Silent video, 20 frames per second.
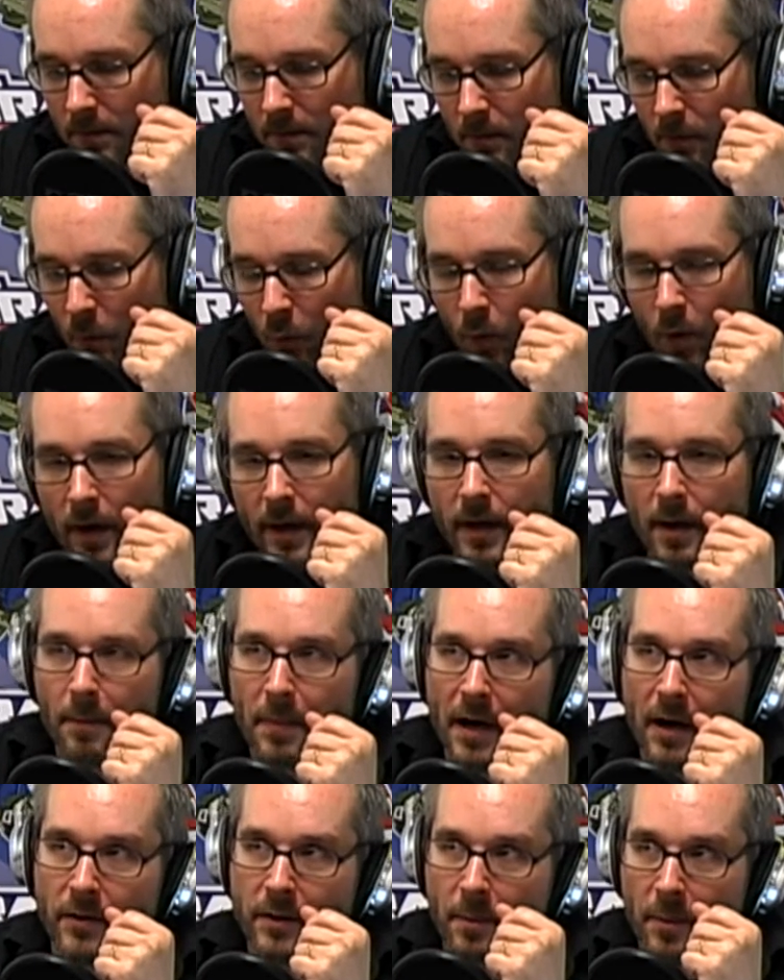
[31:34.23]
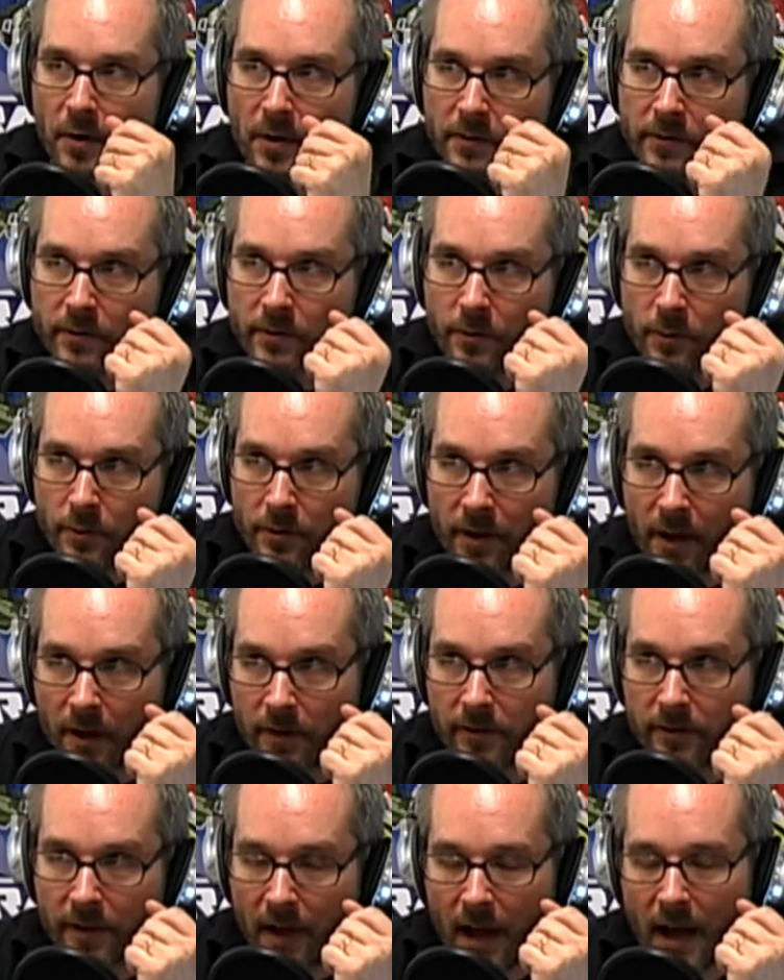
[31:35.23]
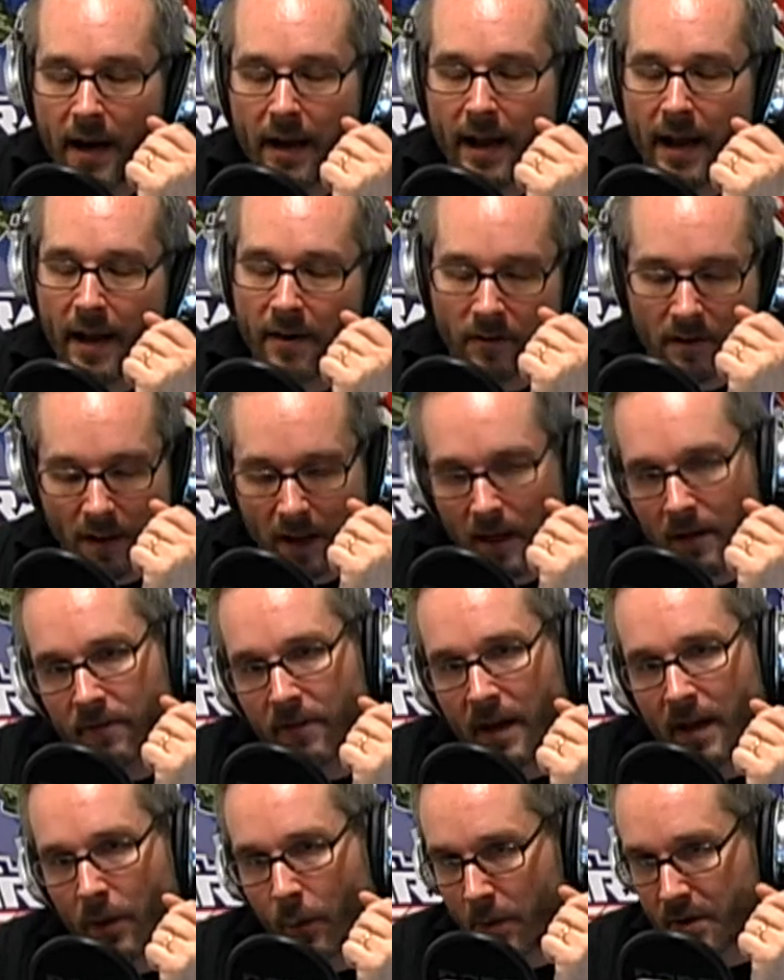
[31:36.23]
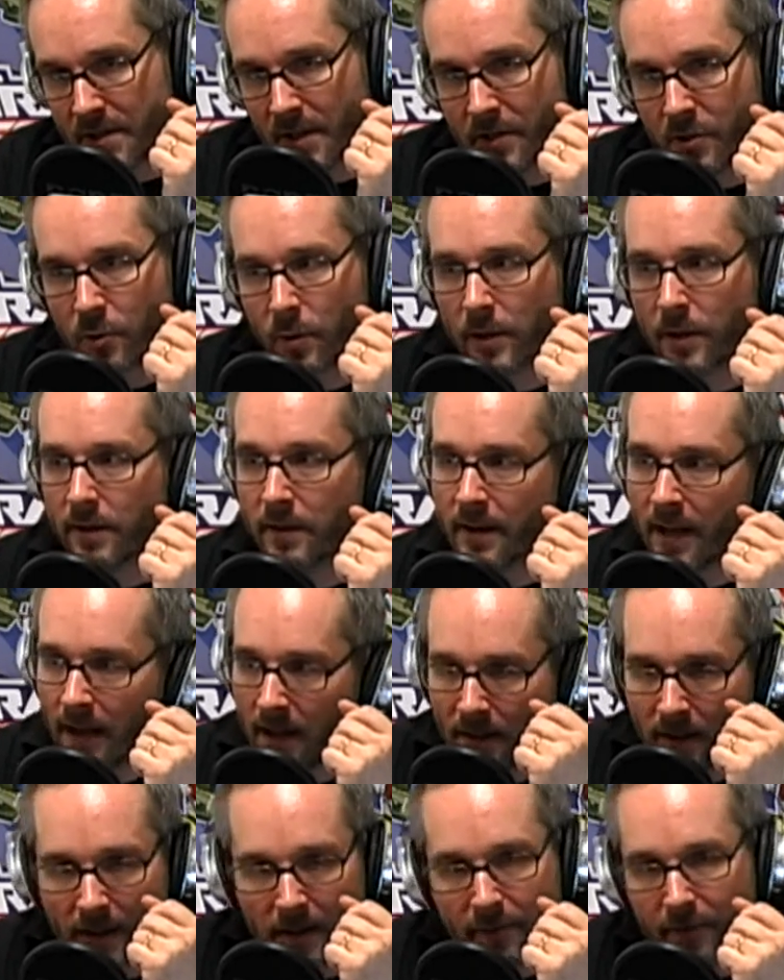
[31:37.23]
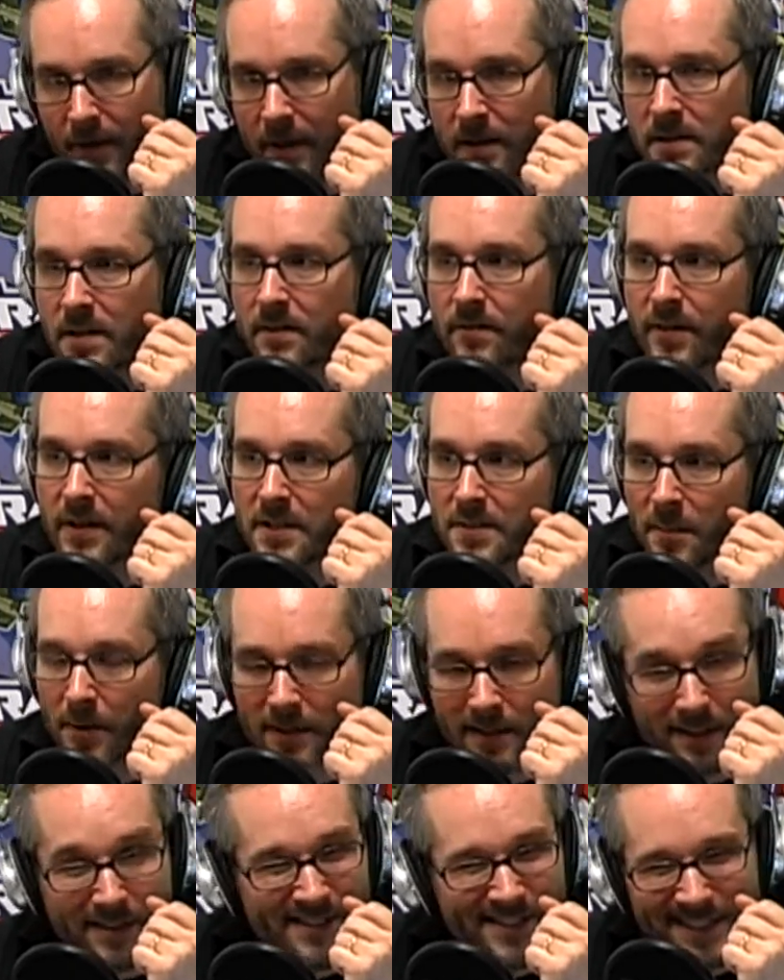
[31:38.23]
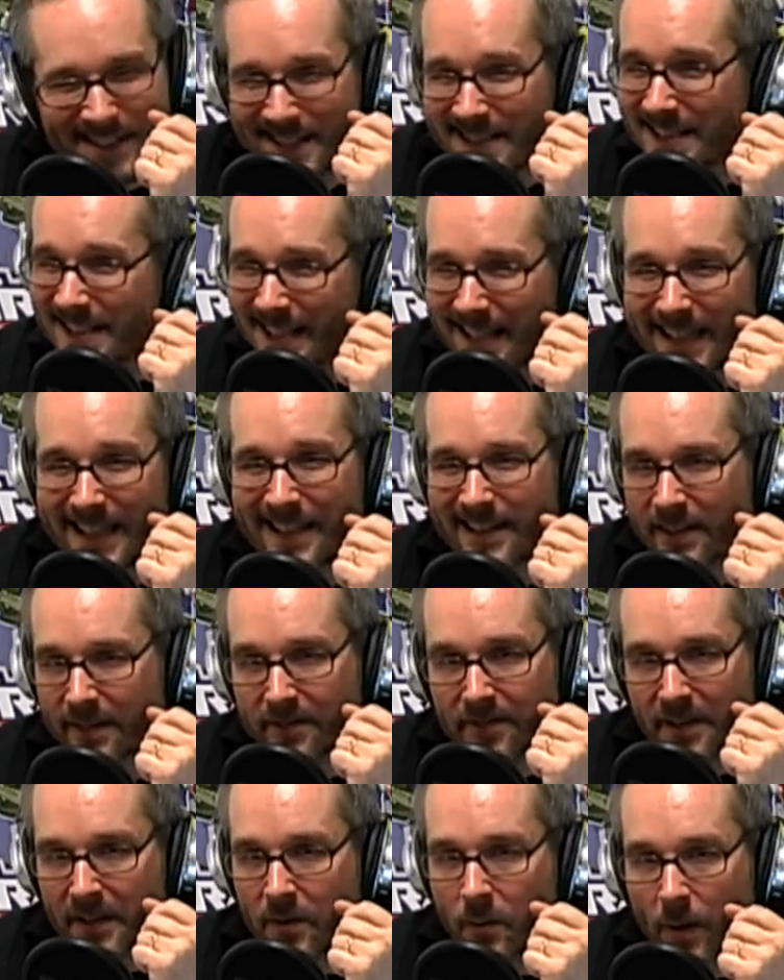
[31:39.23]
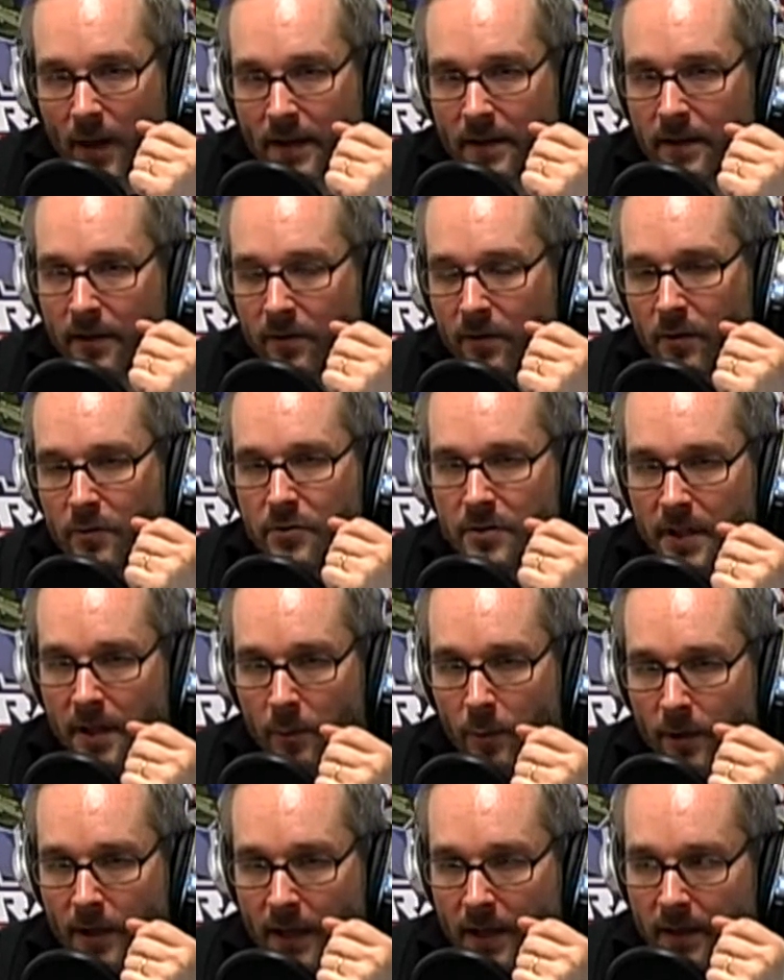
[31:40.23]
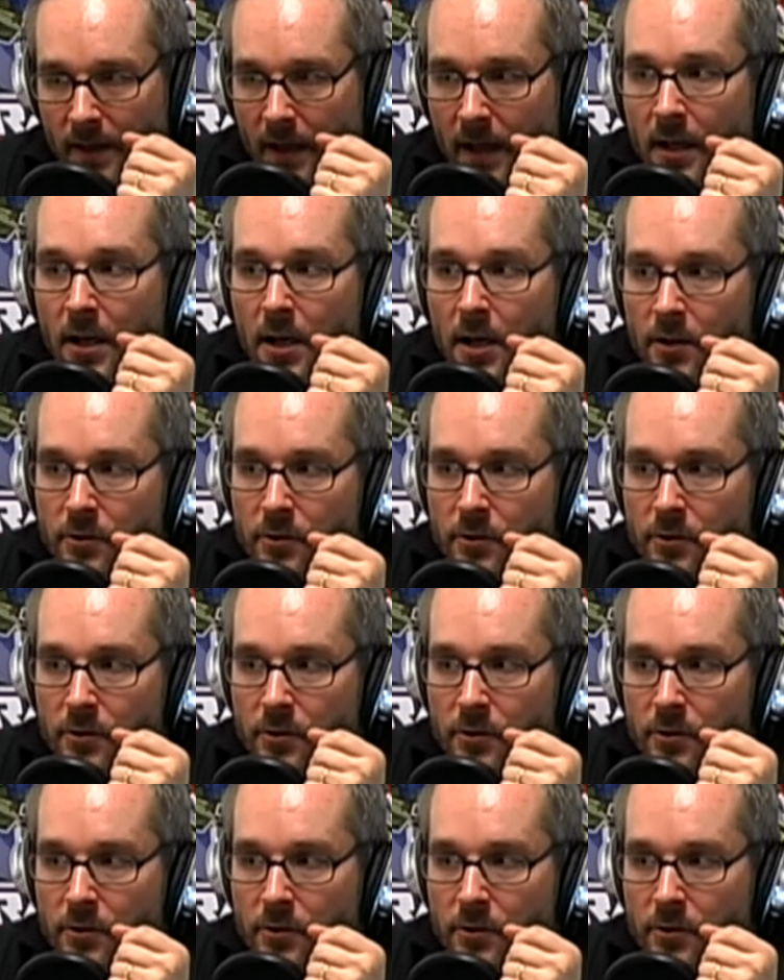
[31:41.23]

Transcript: What about the person who does not have a lot of followers on Twitter, not a lot of friends on Facebook? They're just getting their feet wet in this social networking thing.